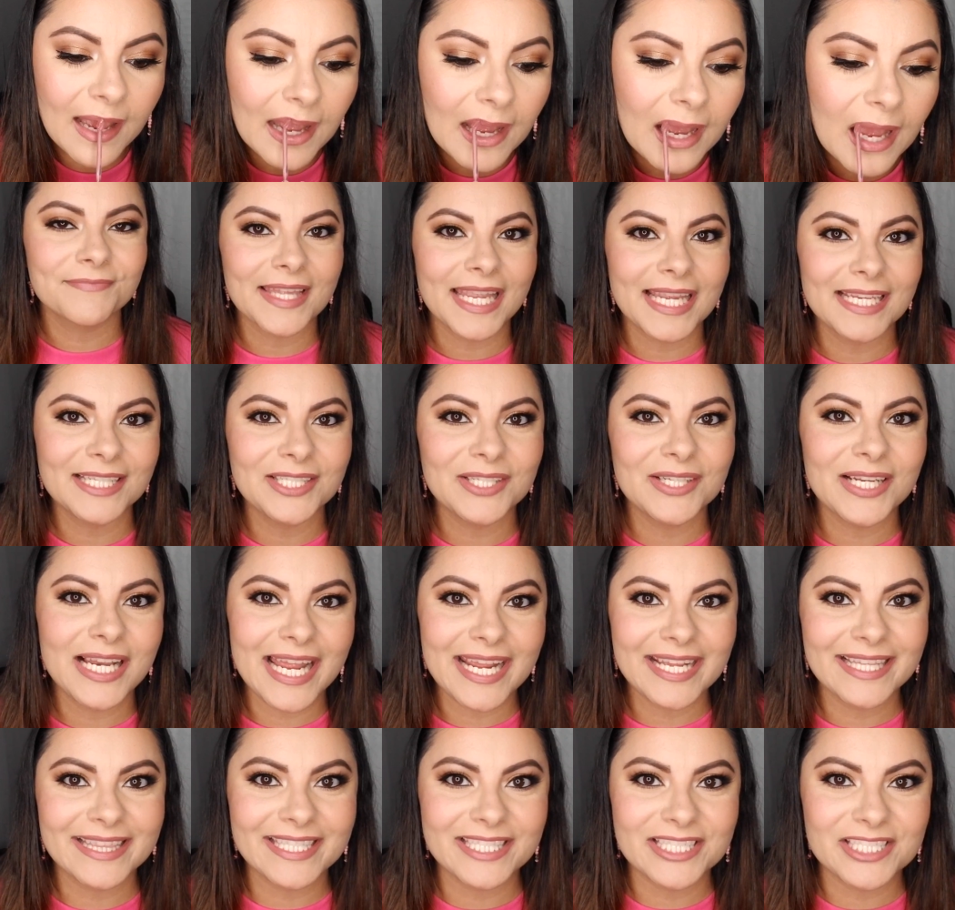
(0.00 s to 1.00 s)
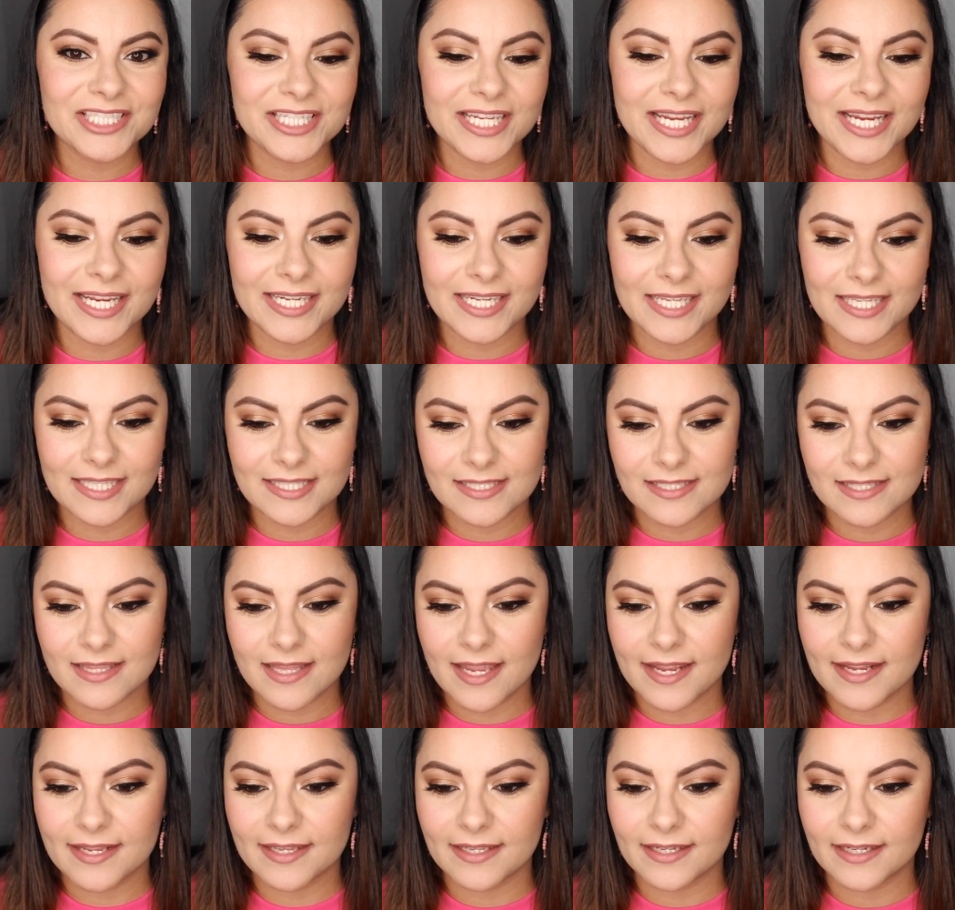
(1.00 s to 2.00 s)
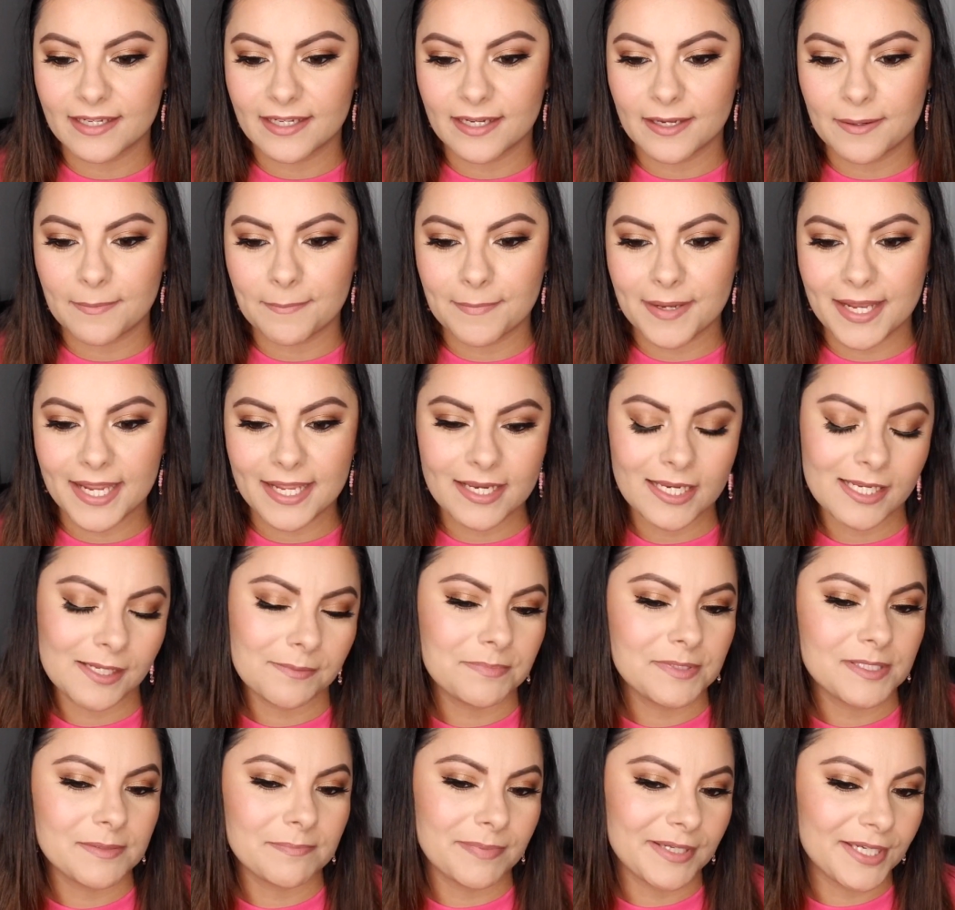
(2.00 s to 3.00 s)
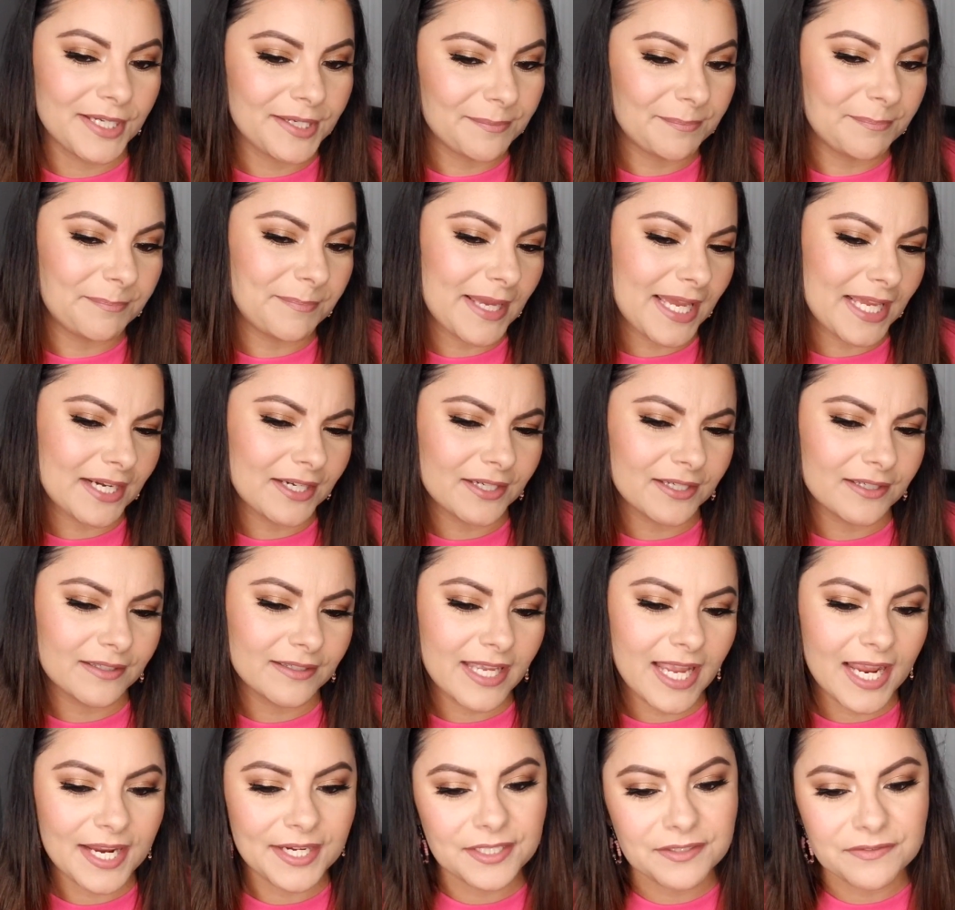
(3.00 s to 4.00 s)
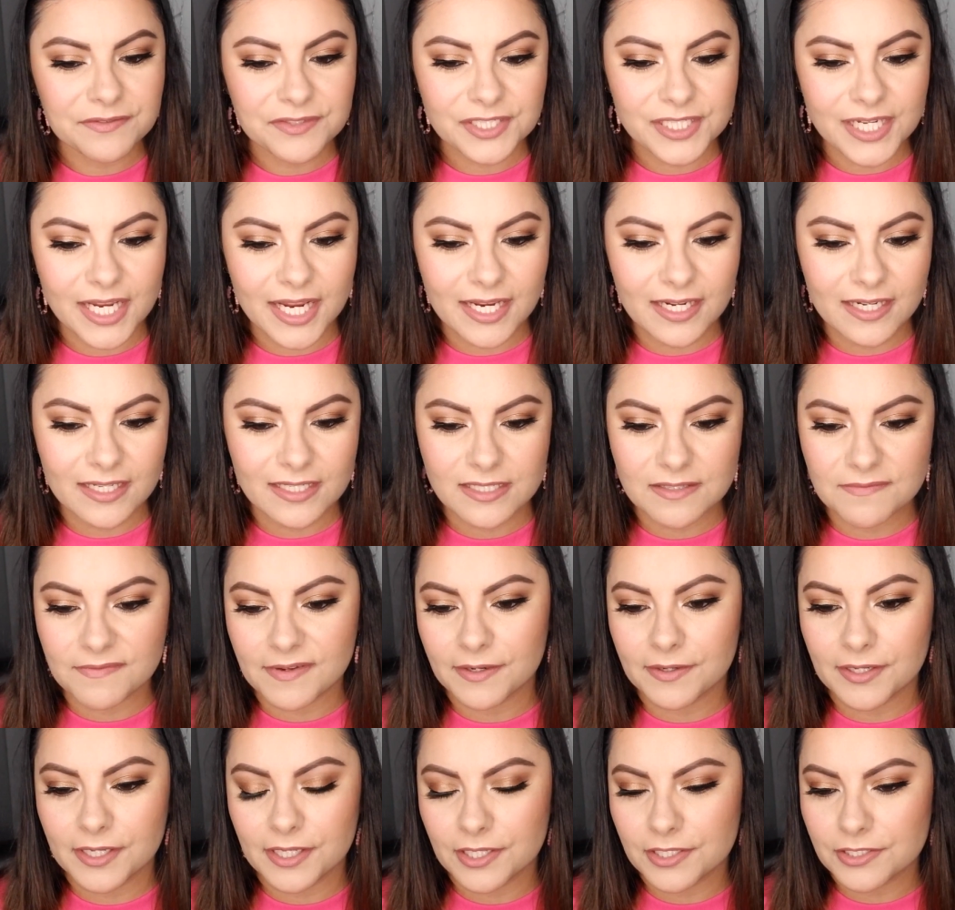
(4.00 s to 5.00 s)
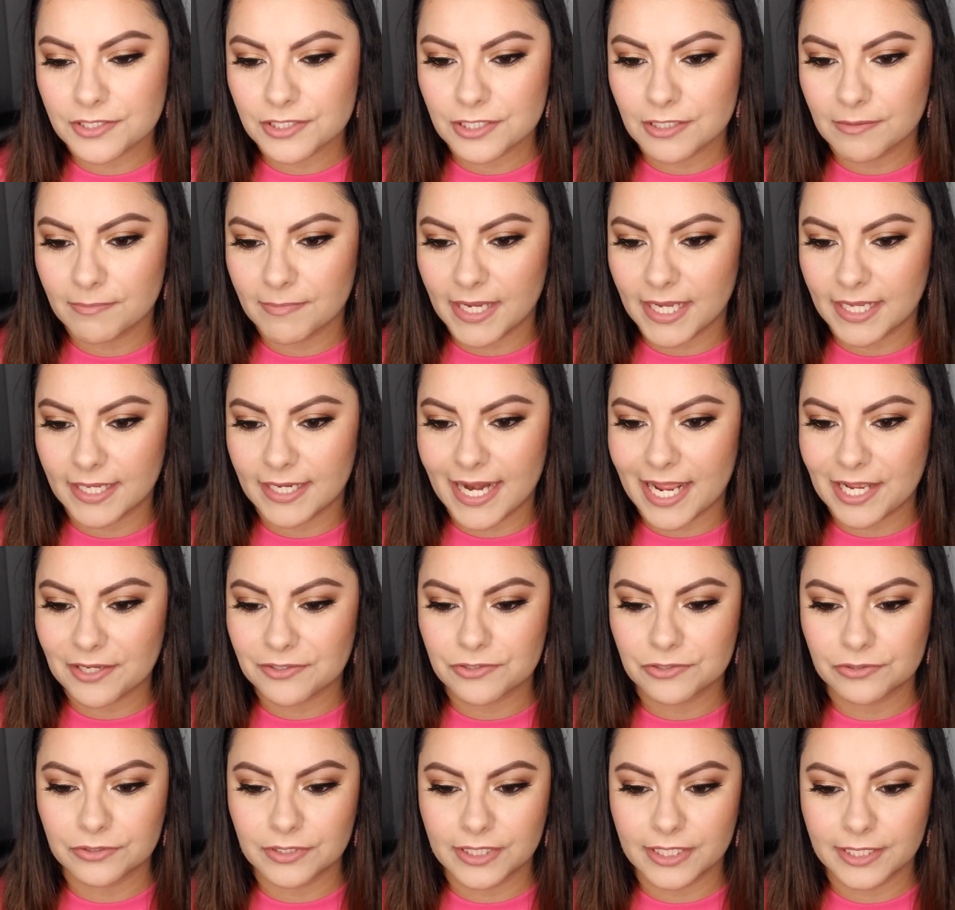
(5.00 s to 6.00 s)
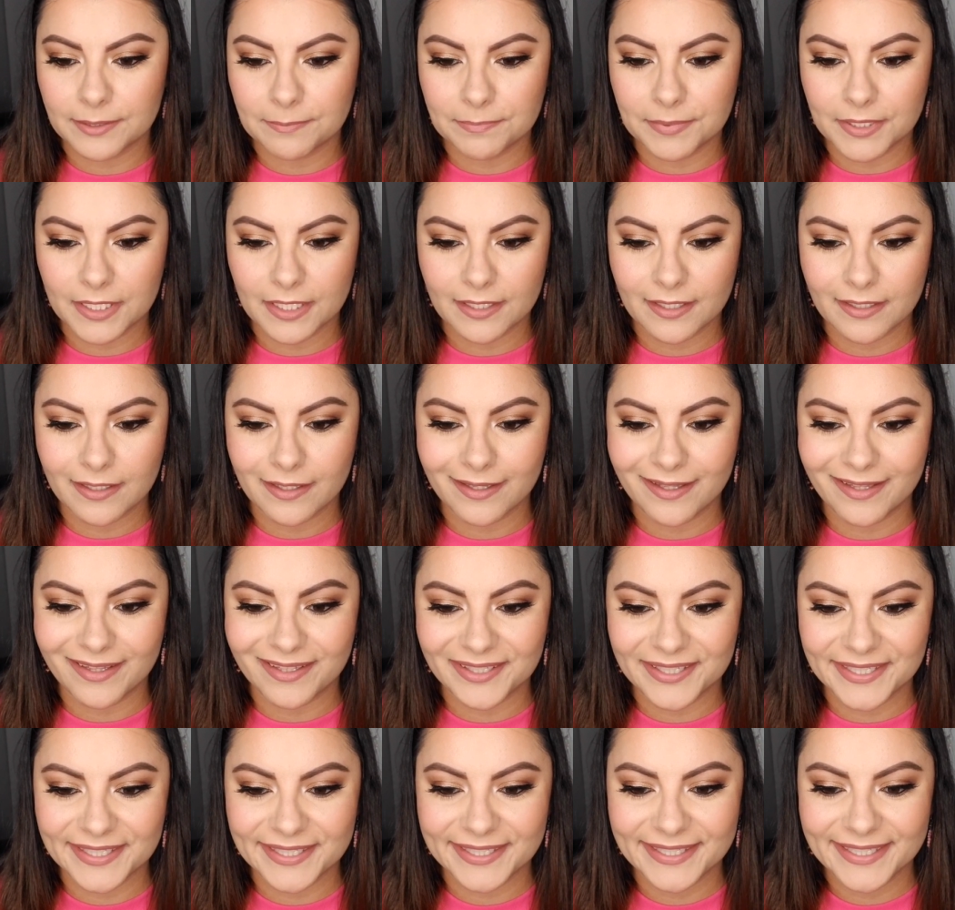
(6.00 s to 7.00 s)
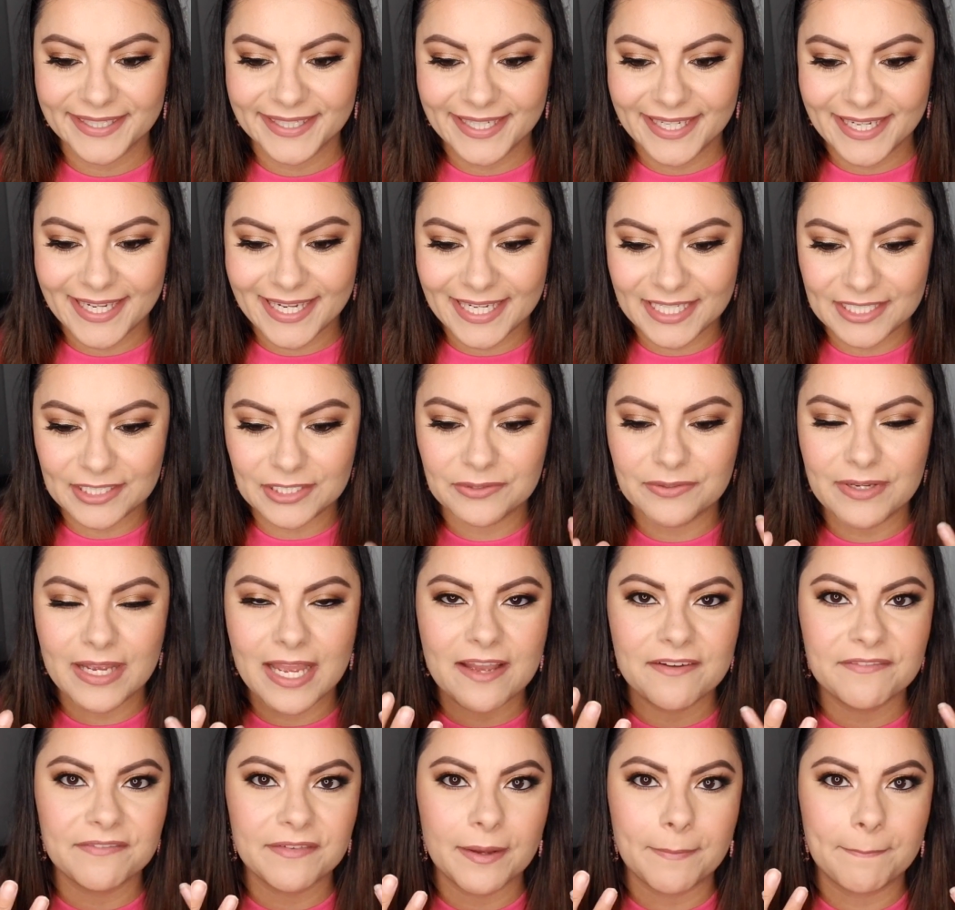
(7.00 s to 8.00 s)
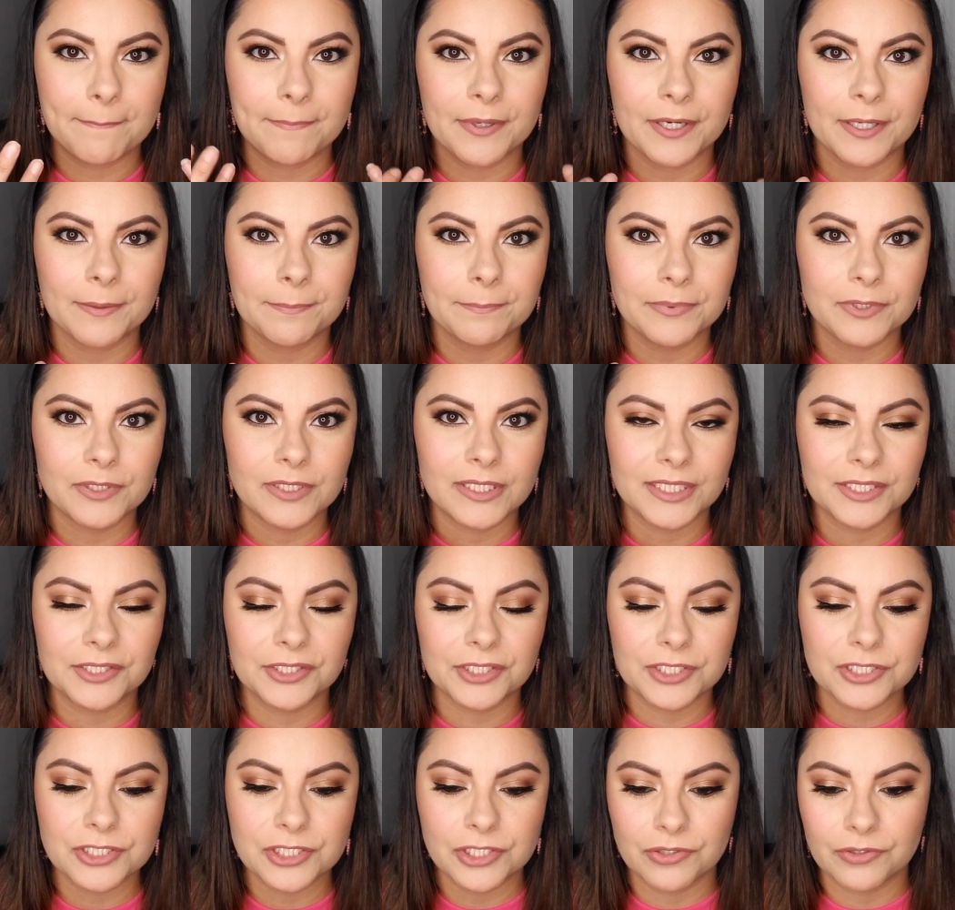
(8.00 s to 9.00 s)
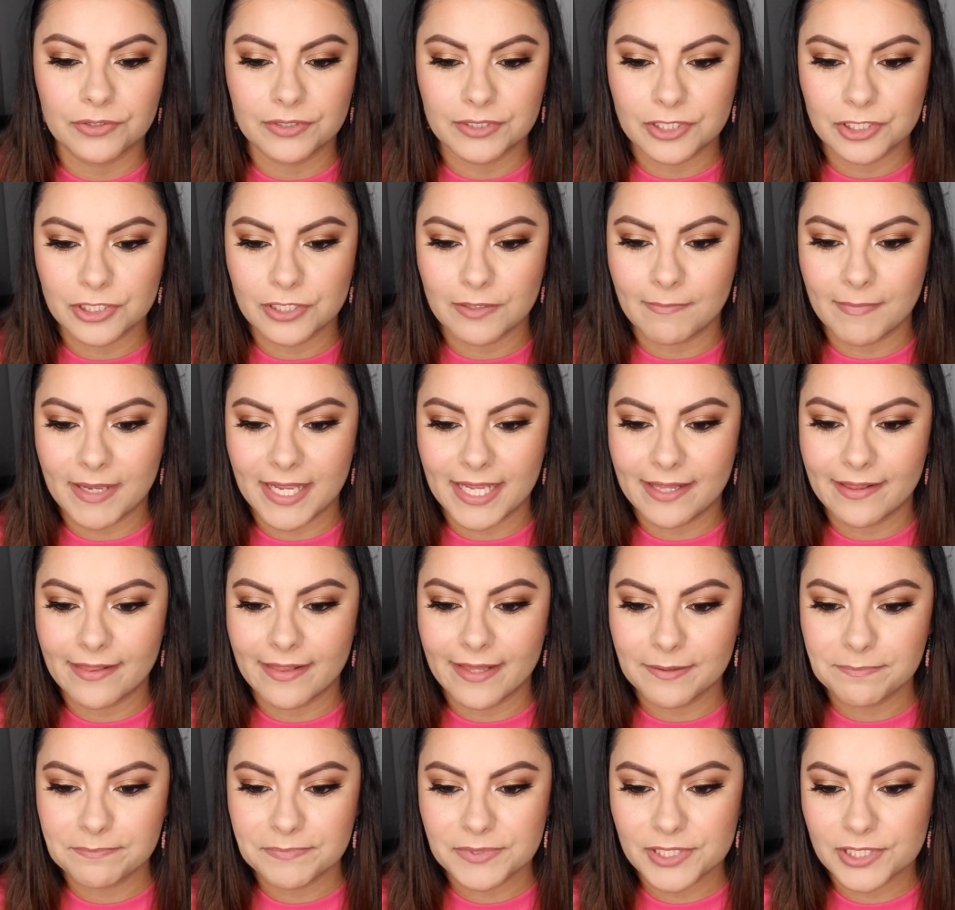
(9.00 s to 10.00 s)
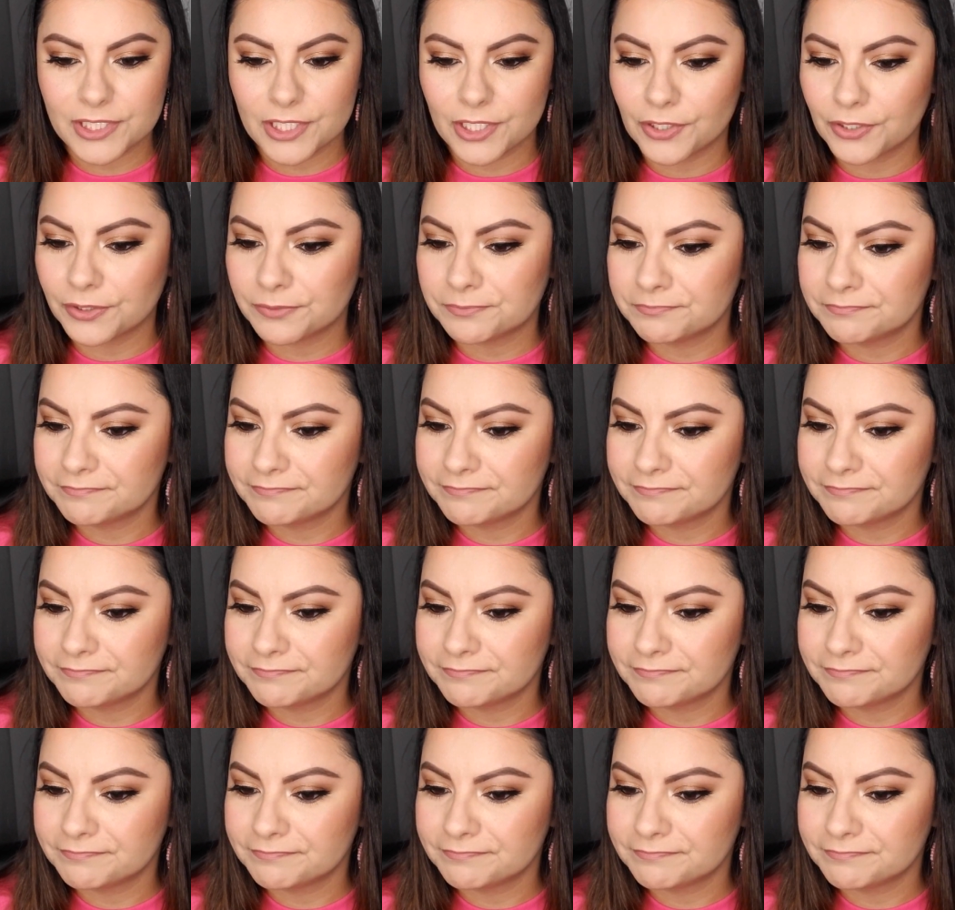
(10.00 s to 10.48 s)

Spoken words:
I do like this shade. It's like My Lips but better kind of shade. It's very close to my natural lip color. I do have a purple undertone to my lips, so